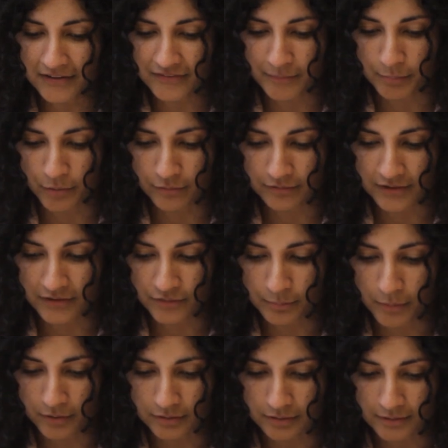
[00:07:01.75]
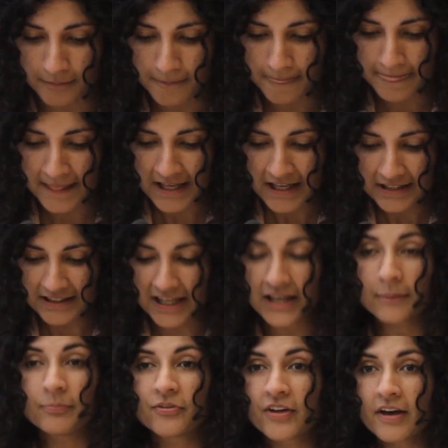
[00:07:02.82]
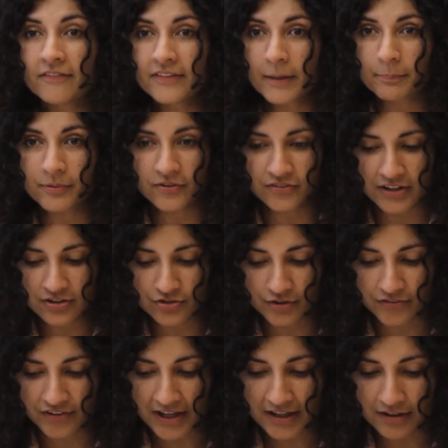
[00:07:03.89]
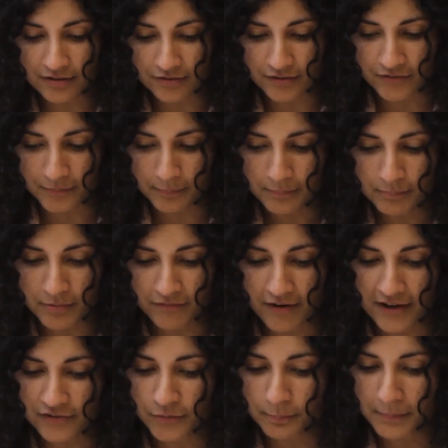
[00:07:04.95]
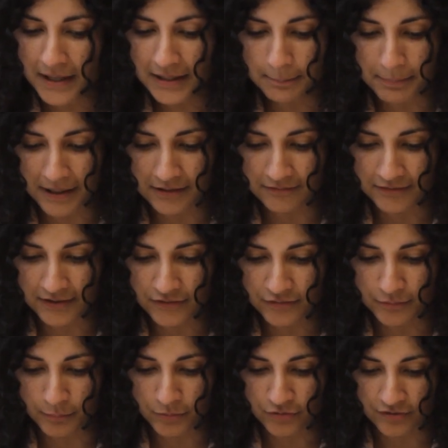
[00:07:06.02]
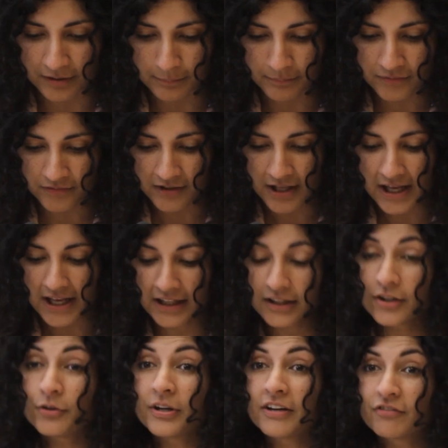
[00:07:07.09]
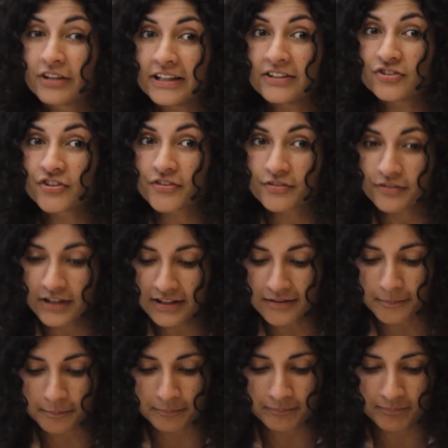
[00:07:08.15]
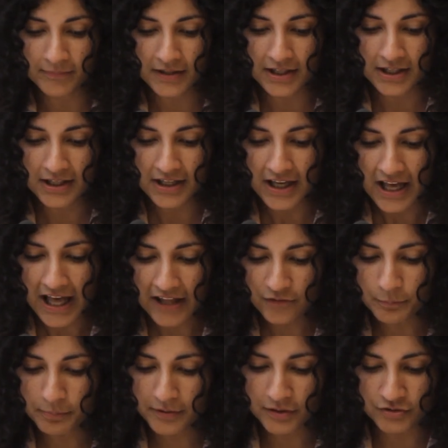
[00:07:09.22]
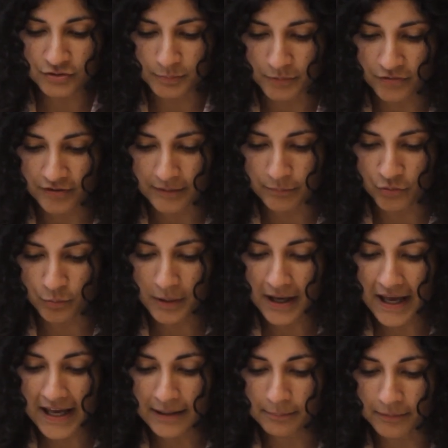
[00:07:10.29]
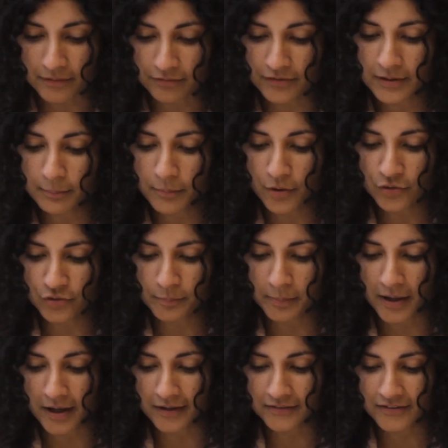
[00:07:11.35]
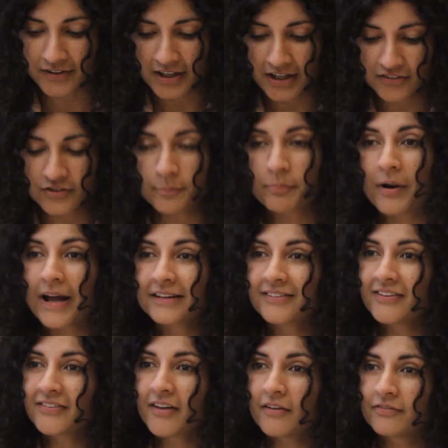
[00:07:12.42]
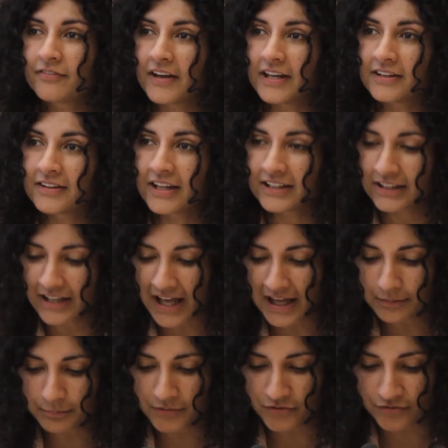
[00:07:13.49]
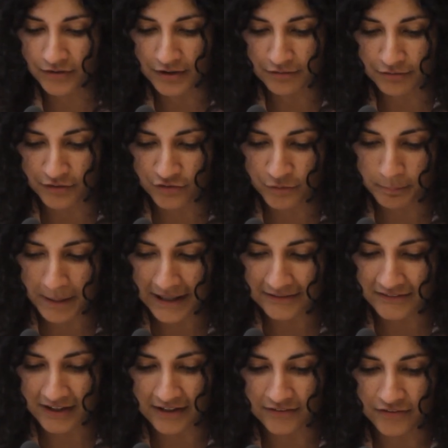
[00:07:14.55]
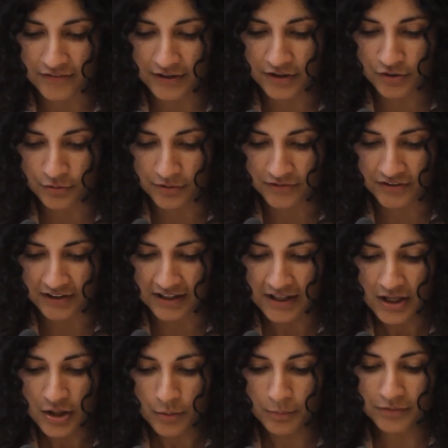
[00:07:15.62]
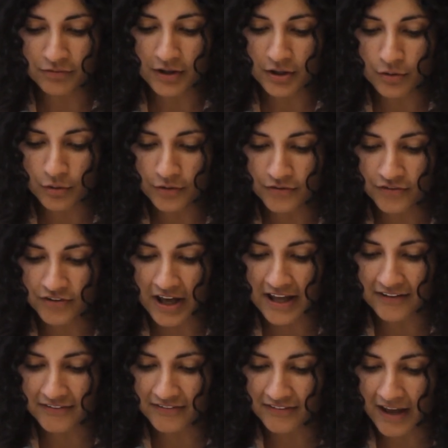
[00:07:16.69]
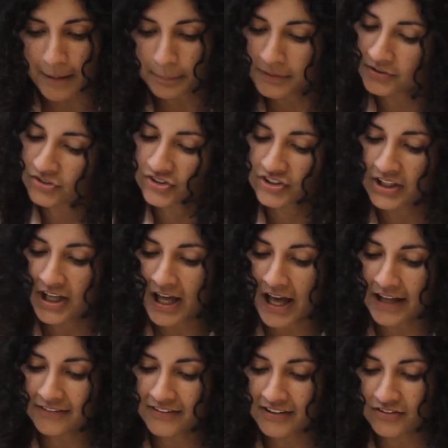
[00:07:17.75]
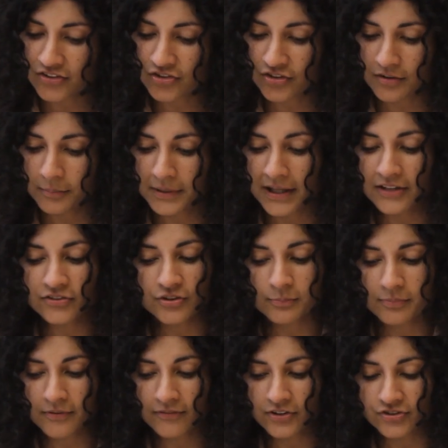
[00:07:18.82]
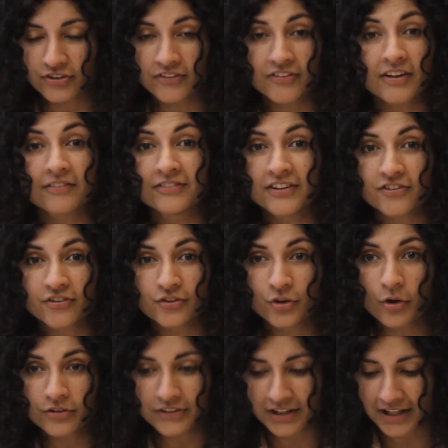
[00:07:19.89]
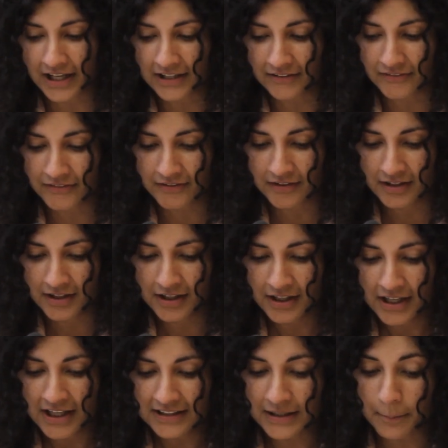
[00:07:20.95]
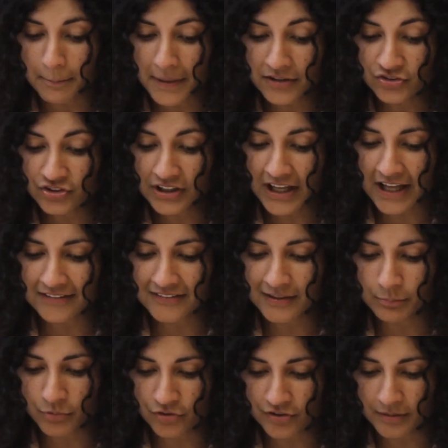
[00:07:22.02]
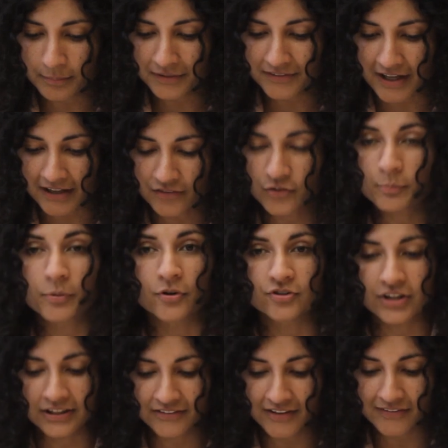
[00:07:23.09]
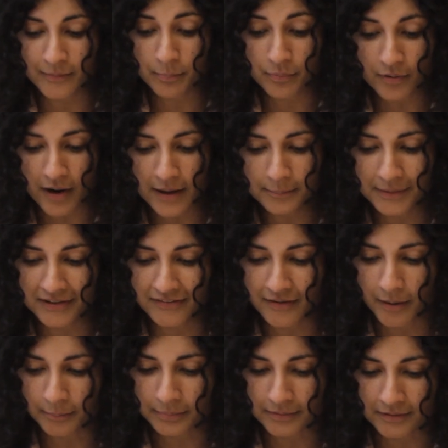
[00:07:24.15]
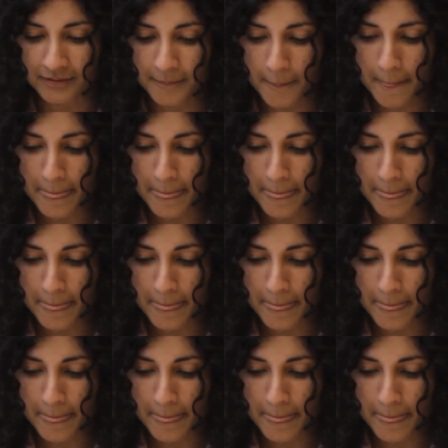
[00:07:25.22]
their support for this model. They observed that procedural secularism provides many benefits for Muslims, including religious freedom. As British Muslims, we are able, for the most part, to practice our faith in an atmosphere of respect and security, with recourse to established anti-discrimination provisions if this is not the case. The Measuring Anti-Muslim Attacks project is a prime example.